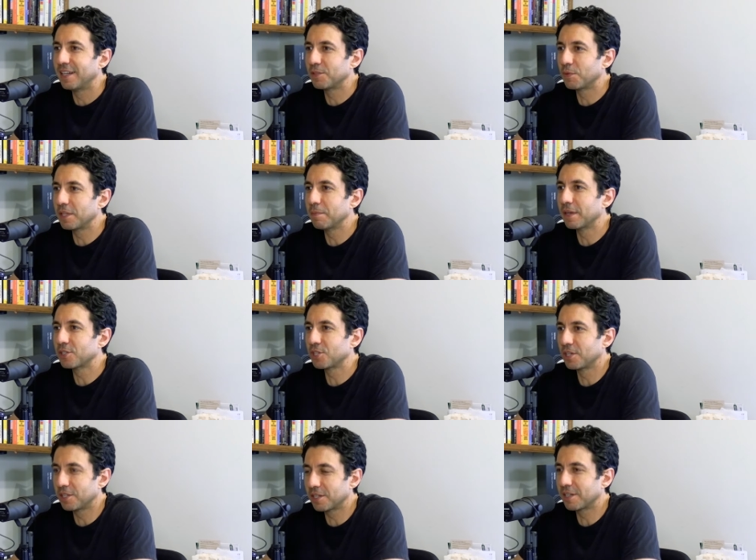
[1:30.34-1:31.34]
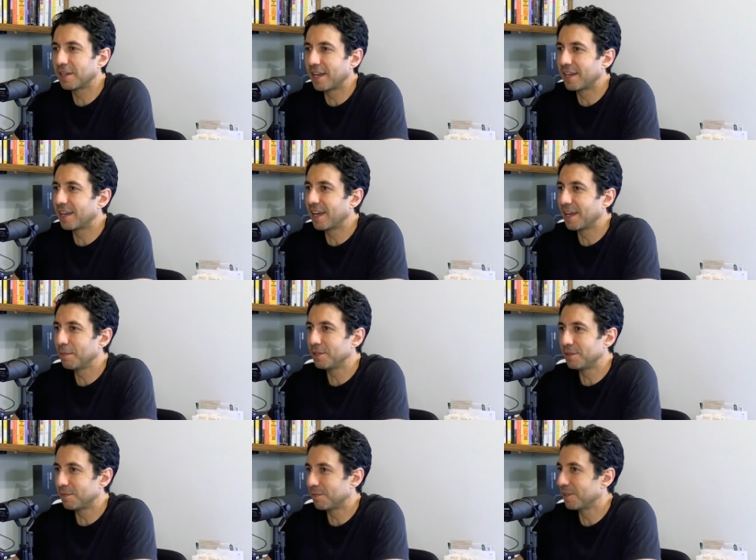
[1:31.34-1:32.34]
and to really make sure you're going to A game
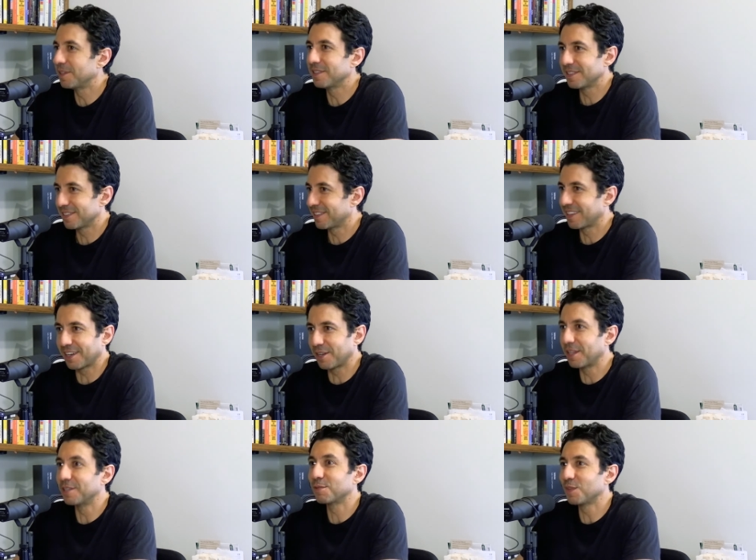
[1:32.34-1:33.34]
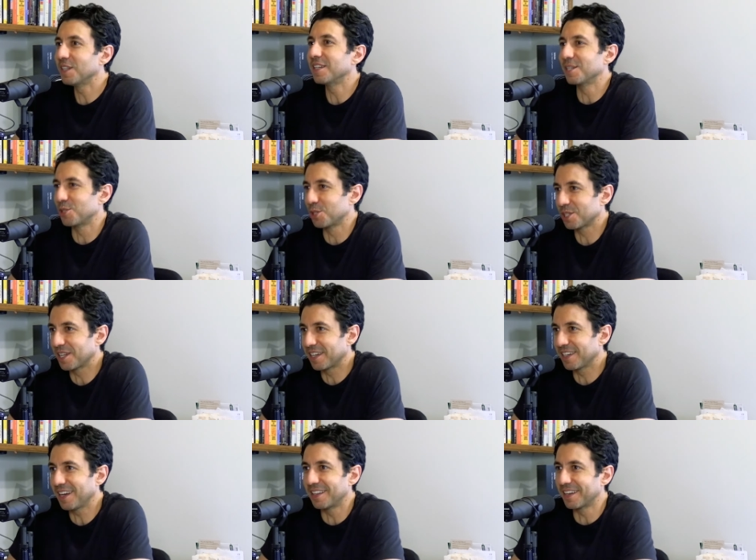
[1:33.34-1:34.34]
and you feel like all those feelings you're
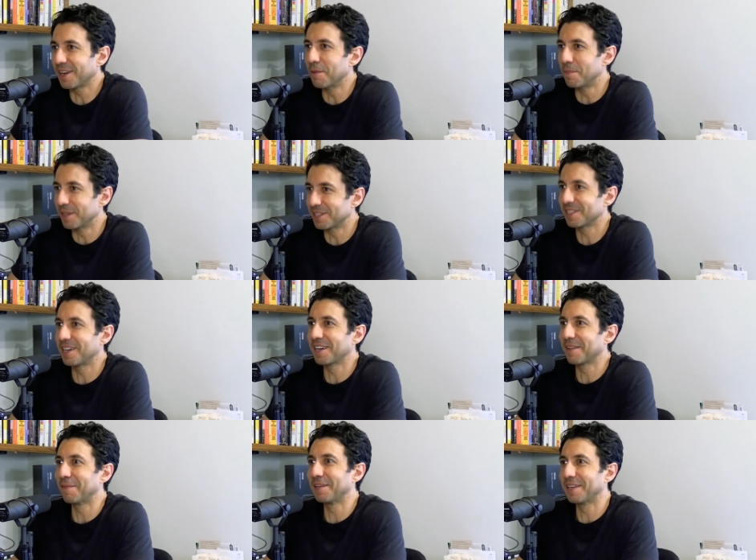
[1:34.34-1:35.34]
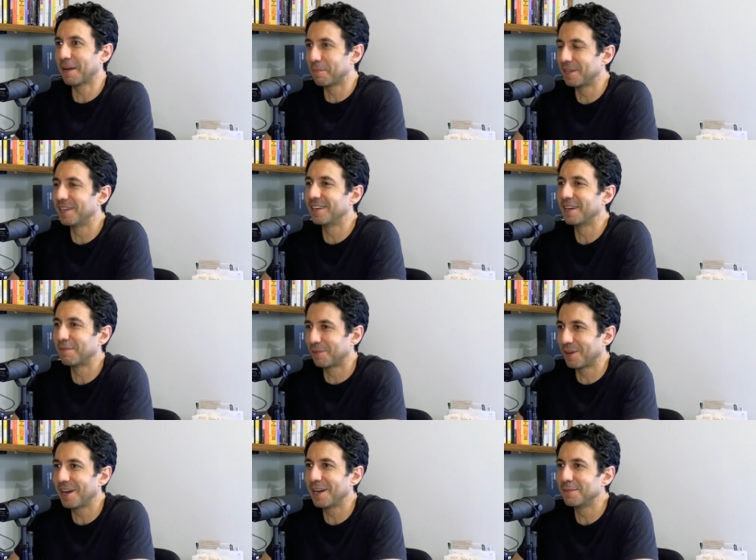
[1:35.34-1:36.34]
saying now, like, oh, big shot comedian, I'm here, I've
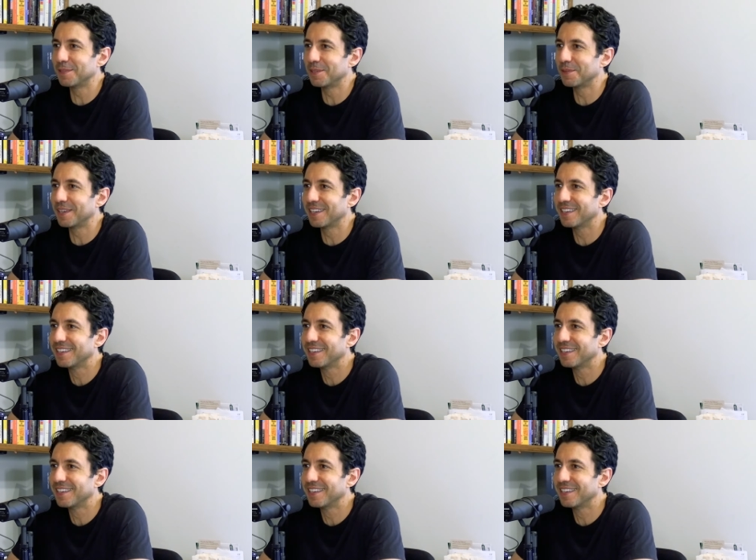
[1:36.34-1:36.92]
arrived in a way.